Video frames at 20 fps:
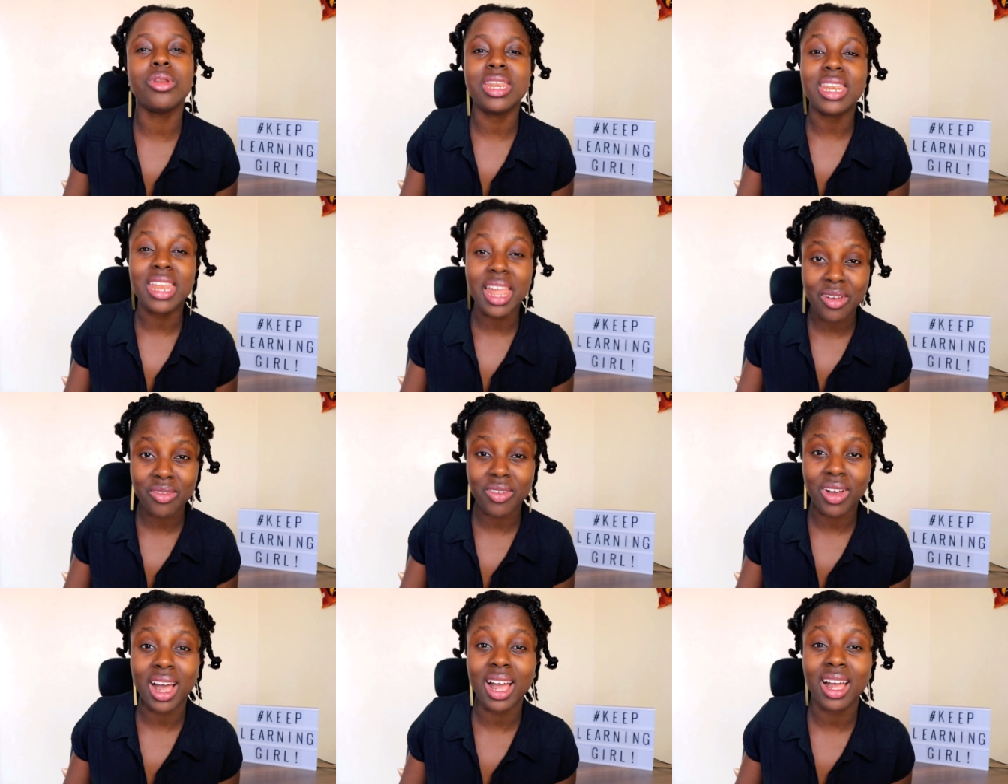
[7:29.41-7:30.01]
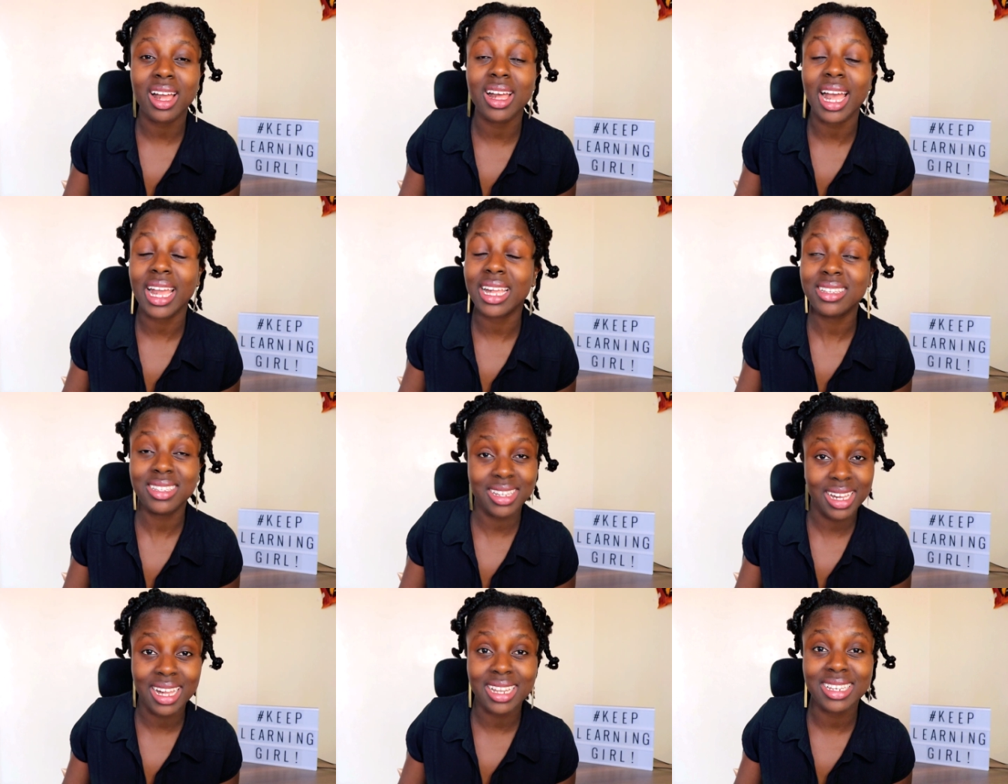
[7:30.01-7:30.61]
never
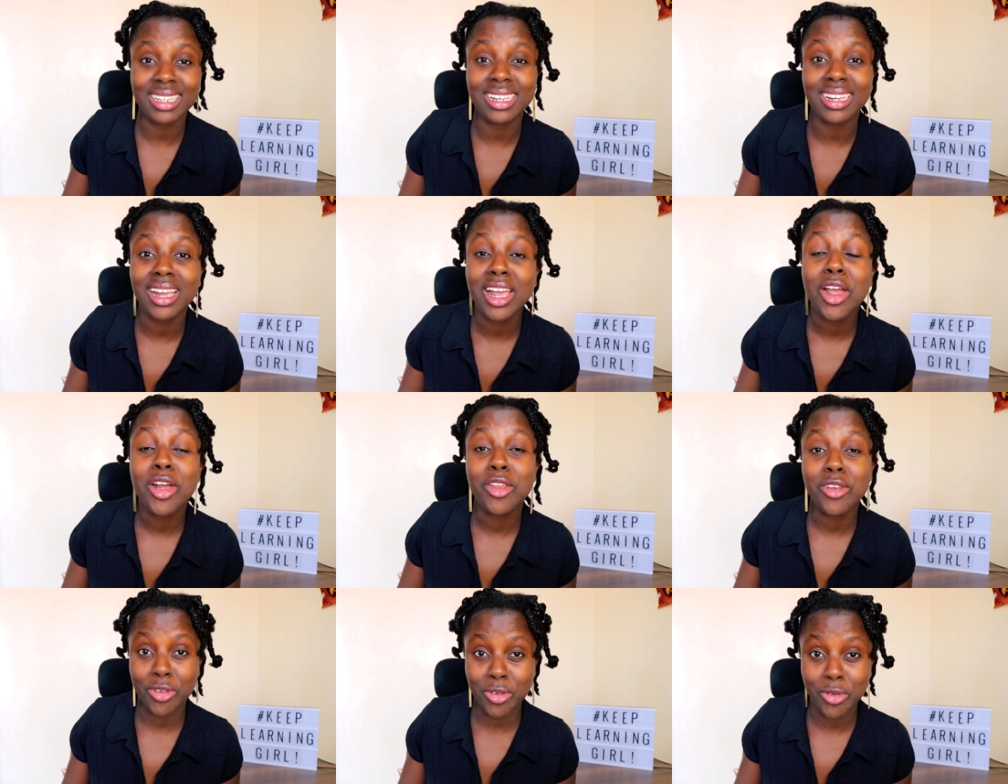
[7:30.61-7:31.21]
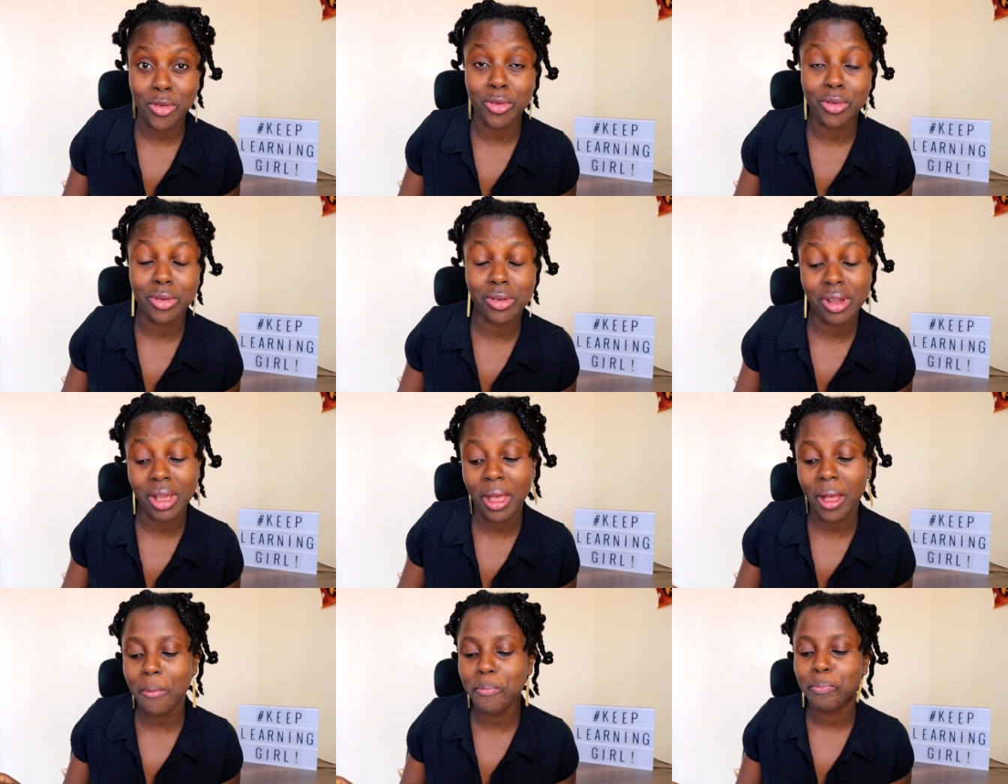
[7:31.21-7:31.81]
ideally know
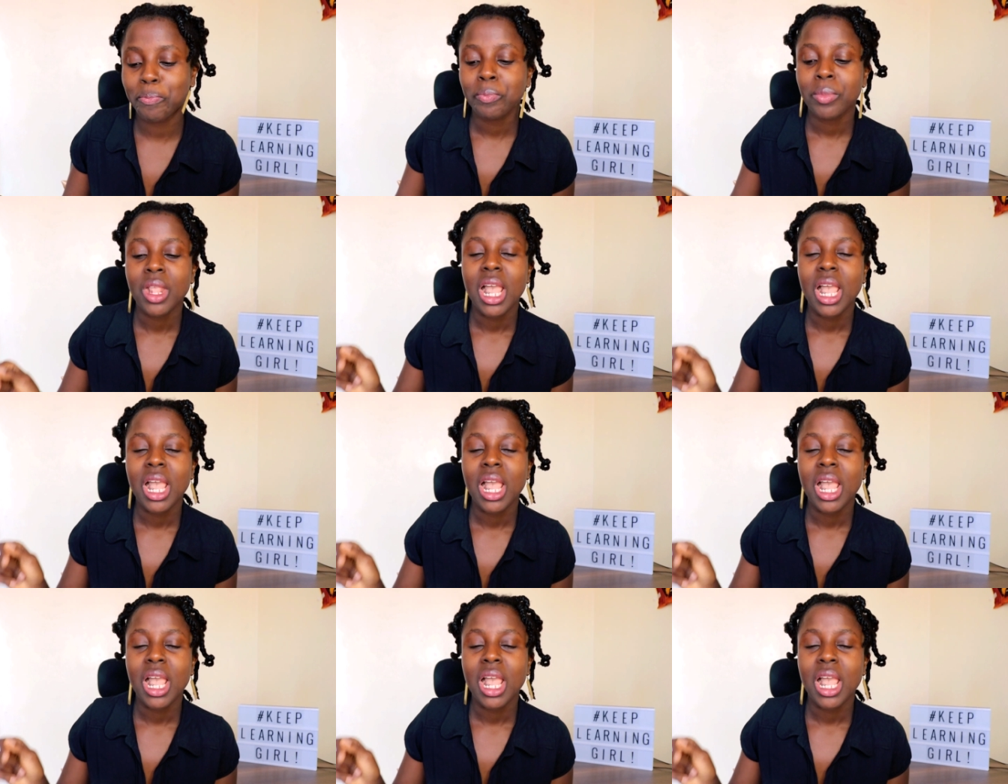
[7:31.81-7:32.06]
okay